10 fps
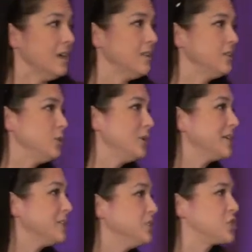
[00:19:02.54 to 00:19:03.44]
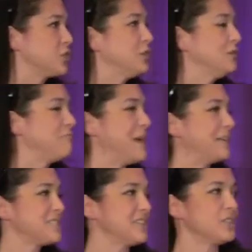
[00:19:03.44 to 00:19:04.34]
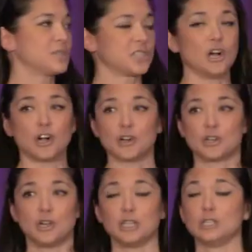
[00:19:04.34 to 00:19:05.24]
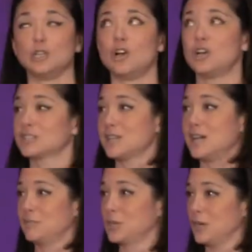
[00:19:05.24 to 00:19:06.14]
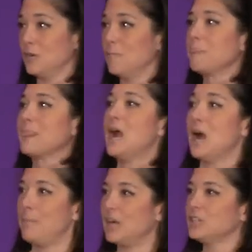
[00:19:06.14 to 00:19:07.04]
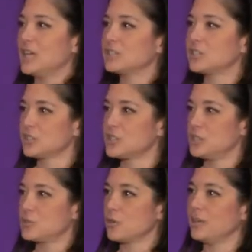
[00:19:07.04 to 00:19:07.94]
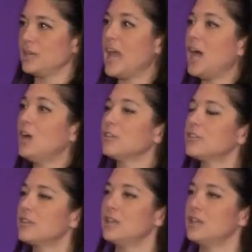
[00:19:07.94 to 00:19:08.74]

In the New England Journal of Medicine, there was an article a long time ago about Yentl Syndrome. And in health,